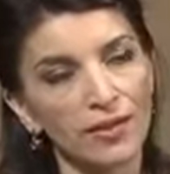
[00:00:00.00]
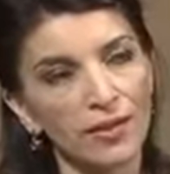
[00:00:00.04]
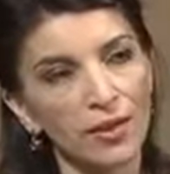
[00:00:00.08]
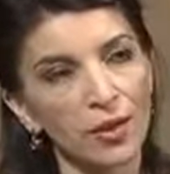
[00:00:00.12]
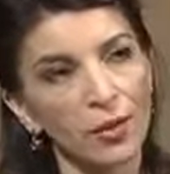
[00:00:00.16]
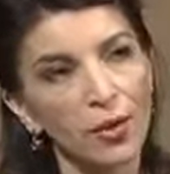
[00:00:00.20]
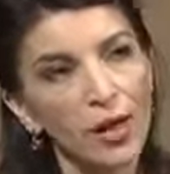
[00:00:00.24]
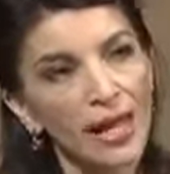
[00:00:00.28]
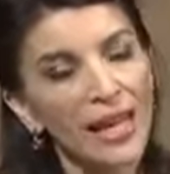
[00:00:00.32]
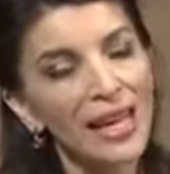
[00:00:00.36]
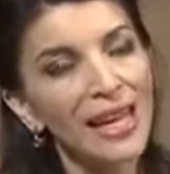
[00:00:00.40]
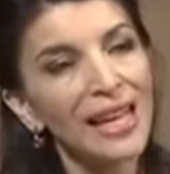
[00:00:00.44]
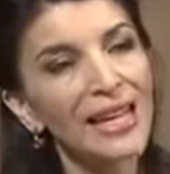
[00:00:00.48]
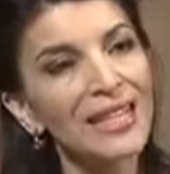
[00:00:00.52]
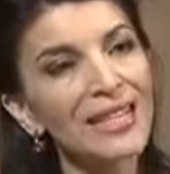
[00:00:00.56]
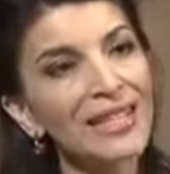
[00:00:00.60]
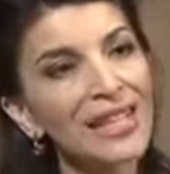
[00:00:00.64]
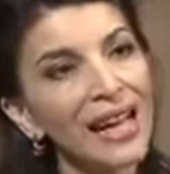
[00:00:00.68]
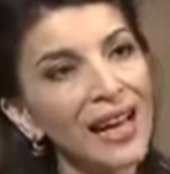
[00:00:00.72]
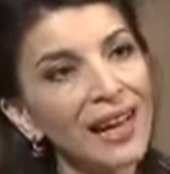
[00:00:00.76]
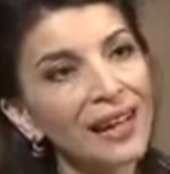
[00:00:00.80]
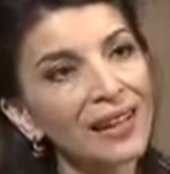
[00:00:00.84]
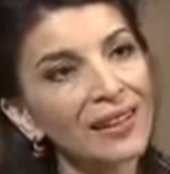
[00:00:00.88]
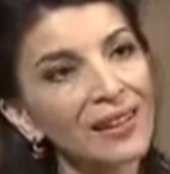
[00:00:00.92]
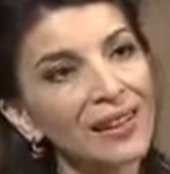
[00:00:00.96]
So is
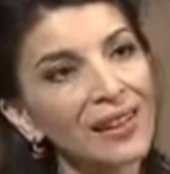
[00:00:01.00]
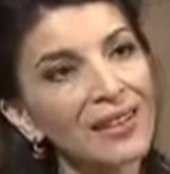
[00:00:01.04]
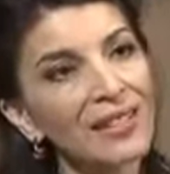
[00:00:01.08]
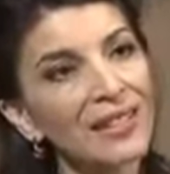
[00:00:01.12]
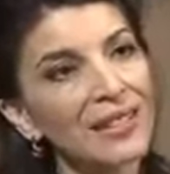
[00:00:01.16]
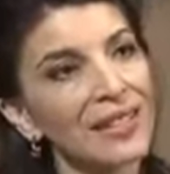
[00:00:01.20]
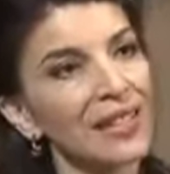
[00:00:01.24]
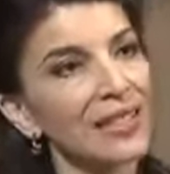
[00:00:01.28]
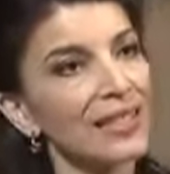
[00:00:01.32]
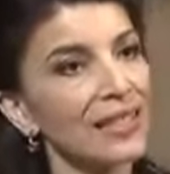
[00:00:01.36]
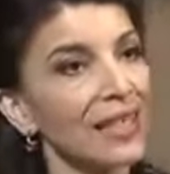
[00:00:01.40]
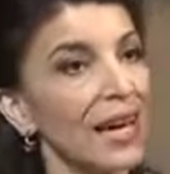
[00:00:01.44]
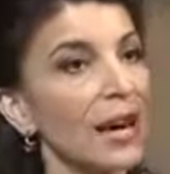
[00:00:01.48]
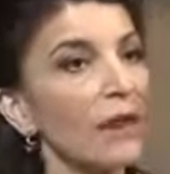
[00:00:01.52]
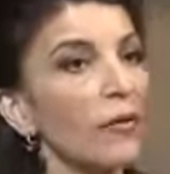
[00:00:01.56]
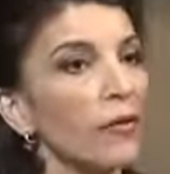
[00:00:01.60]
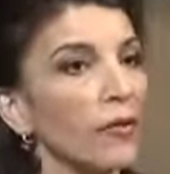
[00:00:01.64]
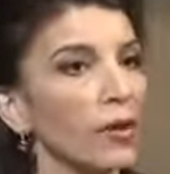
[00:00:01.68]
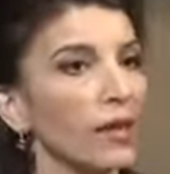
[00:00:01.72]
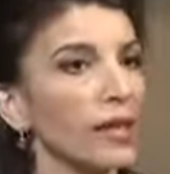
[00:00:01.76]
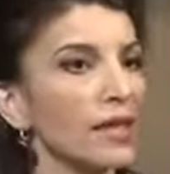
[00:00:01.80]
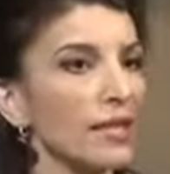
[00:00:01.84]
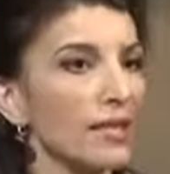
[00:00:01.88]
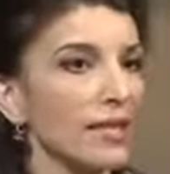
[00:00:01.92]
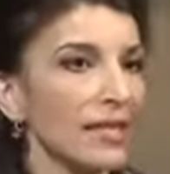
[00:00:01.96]

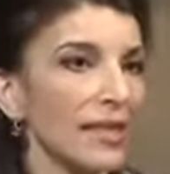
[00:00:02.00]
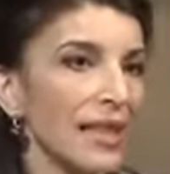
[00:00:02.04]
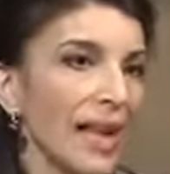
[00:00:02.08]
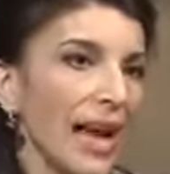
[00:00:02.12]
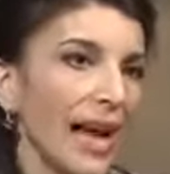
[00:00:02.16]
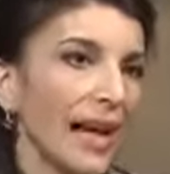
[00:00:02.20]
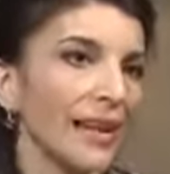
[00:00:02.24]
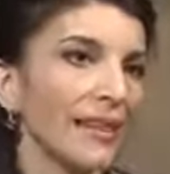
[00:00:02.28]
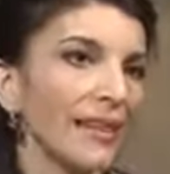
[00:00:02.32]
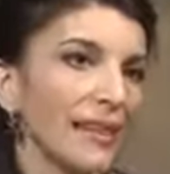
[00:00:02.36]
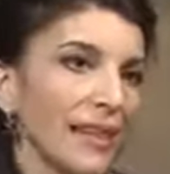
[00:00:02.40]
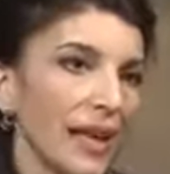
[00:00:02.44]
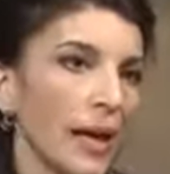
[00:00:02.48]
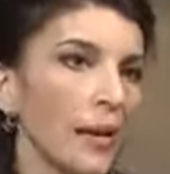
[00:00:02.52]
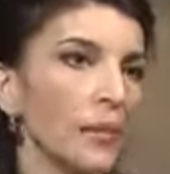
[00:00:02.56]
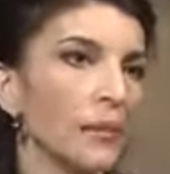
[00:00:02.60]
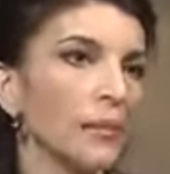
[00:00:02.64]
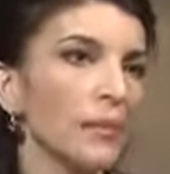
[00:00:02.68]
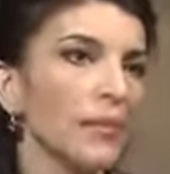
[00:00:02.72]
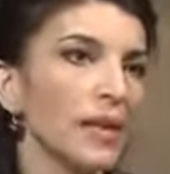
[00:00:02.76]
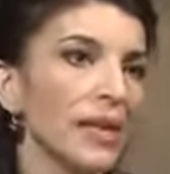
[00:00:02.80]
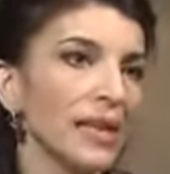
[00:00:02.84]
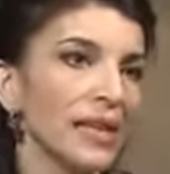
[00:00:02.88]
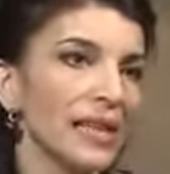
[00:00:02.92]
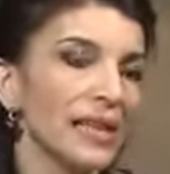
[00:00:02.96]
that
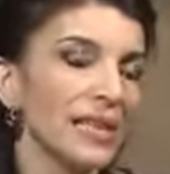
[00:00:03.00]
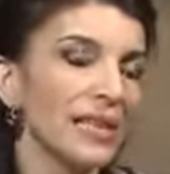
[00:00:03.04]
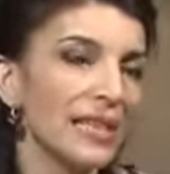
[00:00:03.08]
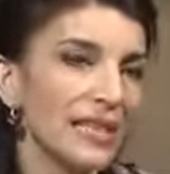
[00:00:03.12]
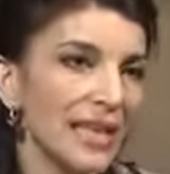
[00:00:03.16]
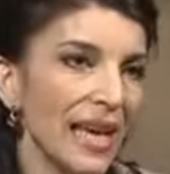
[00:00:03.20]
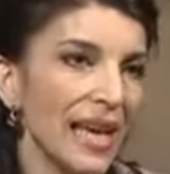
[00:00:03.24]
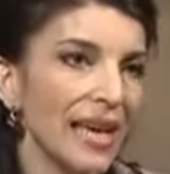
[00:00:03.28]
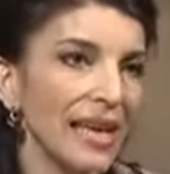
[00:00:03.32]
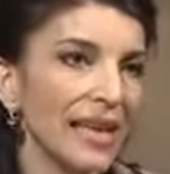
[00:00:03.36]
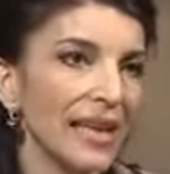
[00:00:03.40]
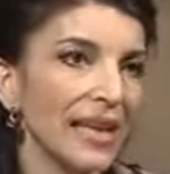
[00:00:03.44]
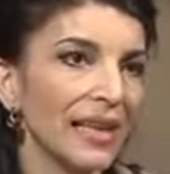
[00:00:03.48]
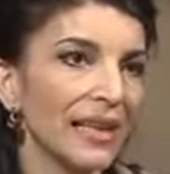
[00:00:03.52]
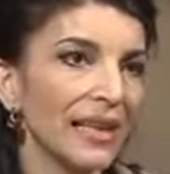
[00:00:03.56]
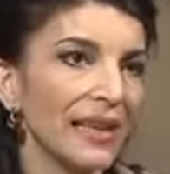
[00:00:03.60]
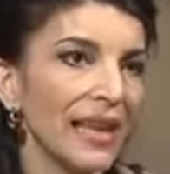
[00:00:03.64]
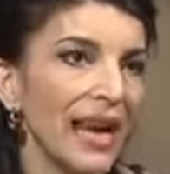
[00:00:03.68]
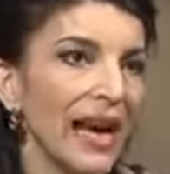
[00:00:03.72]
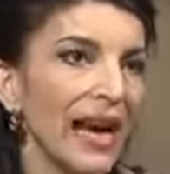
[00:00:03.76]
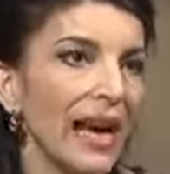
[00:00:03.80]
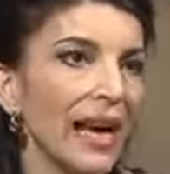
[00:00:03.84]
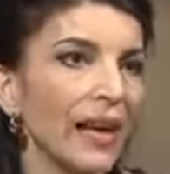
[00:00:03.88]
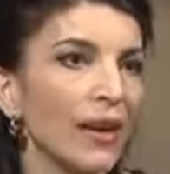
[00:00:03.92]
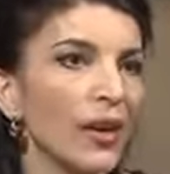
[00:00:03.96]
them saying
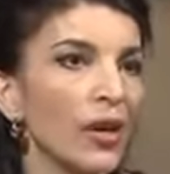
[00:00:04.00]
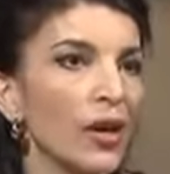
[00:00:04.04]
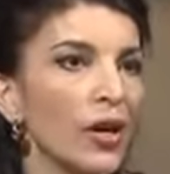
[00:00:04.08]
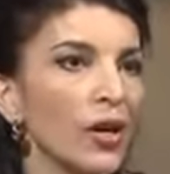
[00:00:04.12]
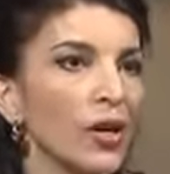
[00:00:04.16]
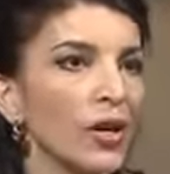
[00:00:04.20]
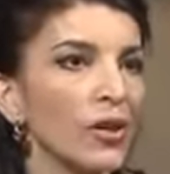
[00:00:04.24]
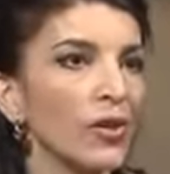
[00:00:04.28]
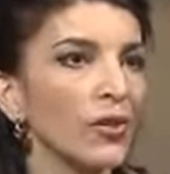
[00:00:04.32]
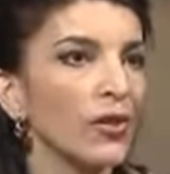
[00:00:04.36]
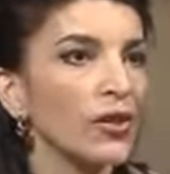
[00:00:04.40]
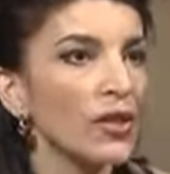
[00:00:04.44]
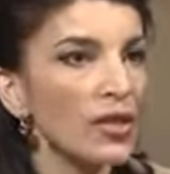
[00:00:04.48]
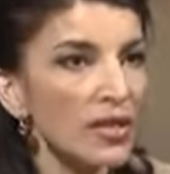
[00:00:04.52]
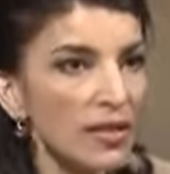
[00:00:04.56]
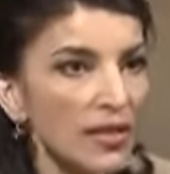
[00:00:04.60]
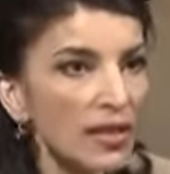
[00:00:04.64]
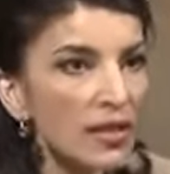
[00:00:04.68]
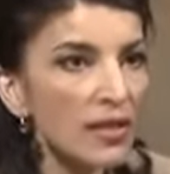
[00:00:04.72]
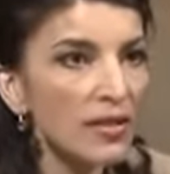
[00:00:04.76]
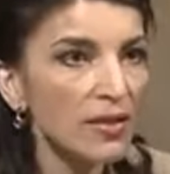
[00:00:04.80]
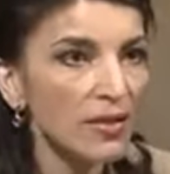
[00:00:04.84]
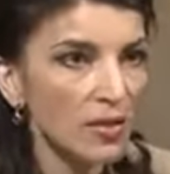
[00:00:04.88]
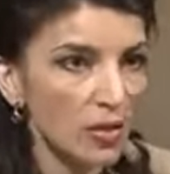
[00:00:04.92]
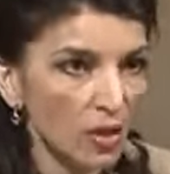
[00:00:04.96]
that this
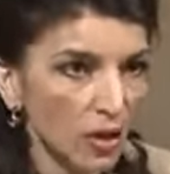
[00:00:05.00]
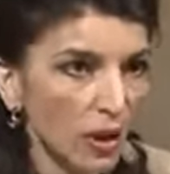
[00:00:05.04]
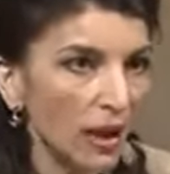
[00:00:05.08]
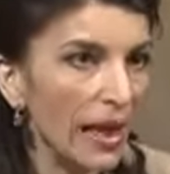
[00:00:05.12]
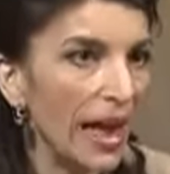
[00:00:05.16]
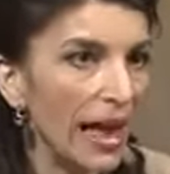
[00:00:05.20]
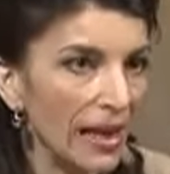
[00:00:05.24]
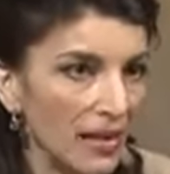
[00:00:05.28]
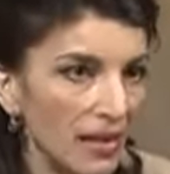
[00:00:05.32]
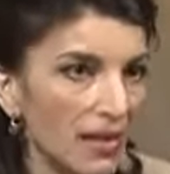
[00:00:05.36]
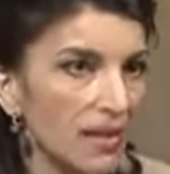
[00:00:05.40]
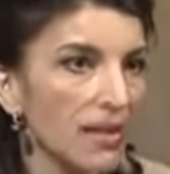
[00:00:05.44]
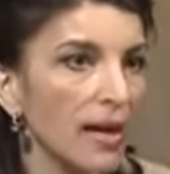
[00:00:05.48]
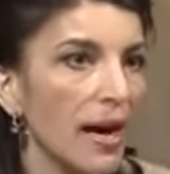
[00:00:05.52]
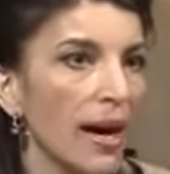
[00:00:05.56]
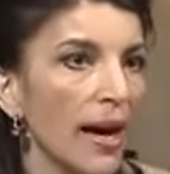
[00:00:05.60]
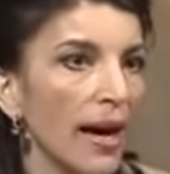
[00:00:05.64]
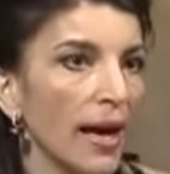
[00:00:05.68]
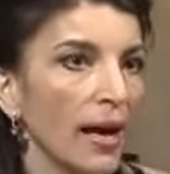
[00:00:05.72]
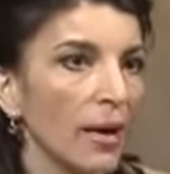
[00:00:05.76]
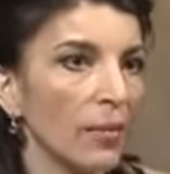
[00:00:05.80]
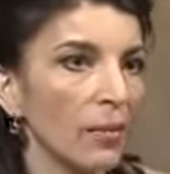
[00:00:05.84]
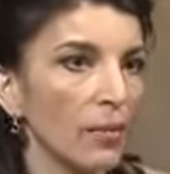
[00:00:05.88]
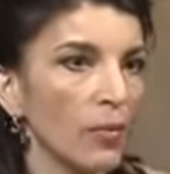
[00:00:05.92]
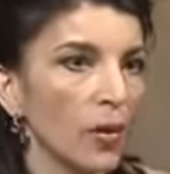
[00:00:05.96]
is the last
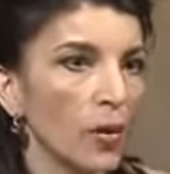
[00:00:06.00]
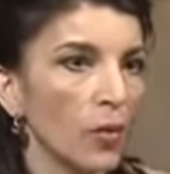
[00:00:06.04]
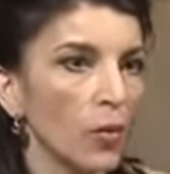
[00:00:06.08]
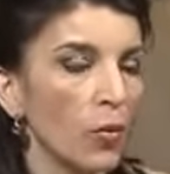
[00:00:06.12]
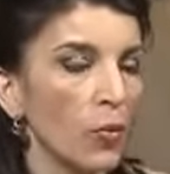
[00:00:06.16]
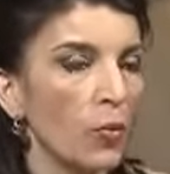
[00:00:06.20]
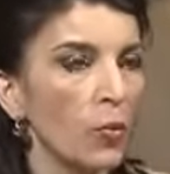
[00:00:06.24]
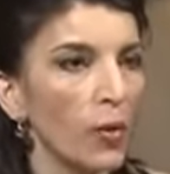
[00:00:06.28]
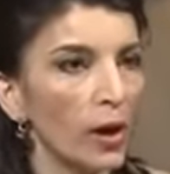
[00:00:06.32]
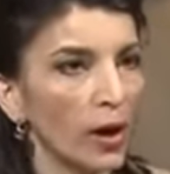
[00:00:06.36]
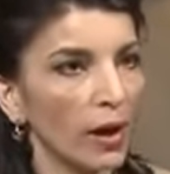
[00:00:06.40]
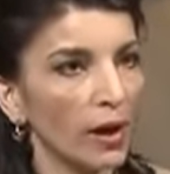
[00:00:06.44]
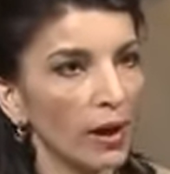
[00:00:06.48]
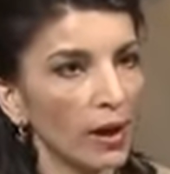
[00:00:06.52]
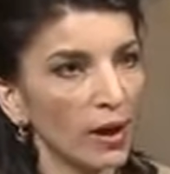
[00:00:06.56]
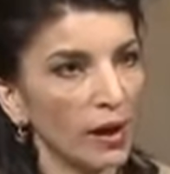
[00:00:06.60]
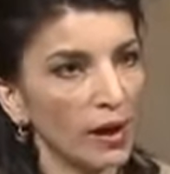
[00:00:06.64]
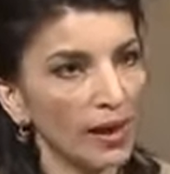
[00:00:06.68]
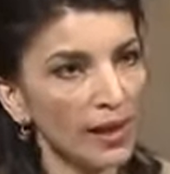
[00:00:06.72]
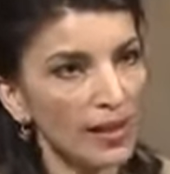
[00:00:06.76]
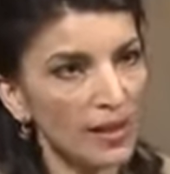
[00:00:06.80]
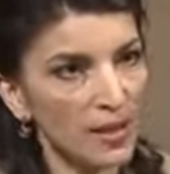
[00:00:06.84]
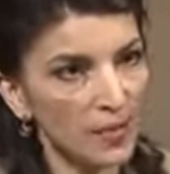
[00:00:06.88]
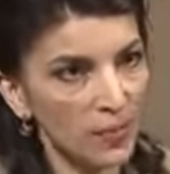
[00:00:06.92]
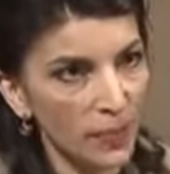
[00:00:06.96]
time we're
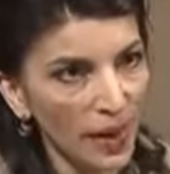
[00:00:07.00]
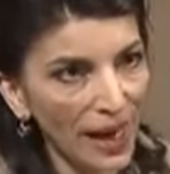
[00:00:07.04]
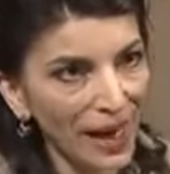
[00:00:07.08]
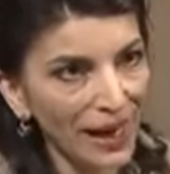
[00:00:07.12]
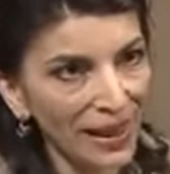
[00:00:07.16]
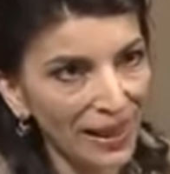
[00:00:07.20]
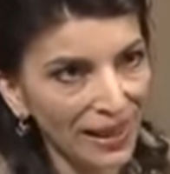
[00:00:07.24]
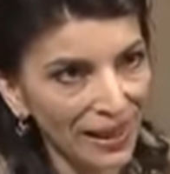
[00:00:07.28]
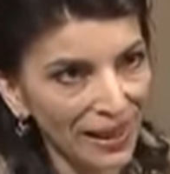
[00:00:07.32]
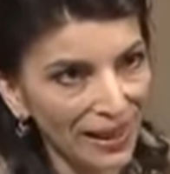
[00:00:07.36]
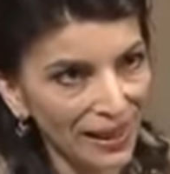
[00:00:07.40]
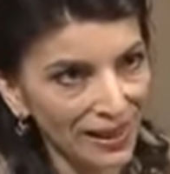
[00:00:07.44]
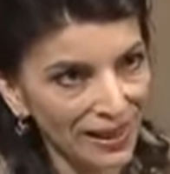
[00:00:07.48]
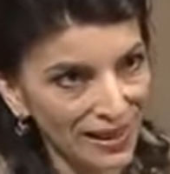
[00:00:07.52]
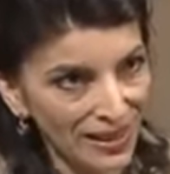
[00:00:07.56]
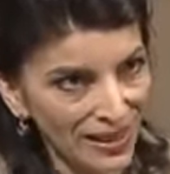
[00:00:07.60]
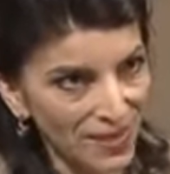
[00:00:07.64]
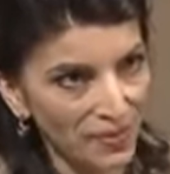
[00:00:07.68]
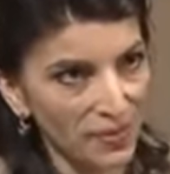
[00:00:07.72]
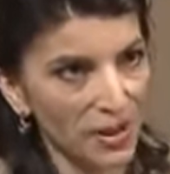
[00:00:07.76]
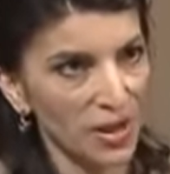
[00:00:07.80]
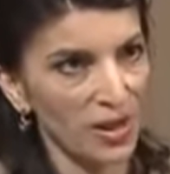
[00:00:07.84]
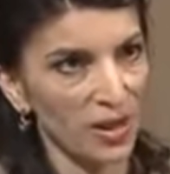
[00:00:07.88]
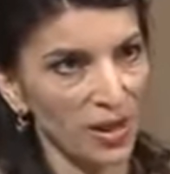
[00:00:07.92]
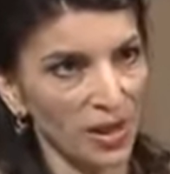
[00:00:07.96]
expanding
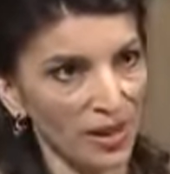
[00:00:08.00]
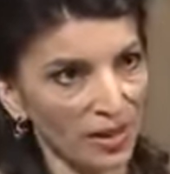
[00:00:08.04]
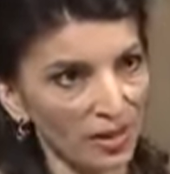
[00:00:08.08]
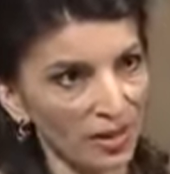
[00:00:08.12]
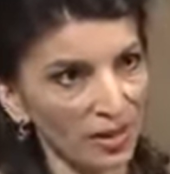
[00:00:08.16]
this mission?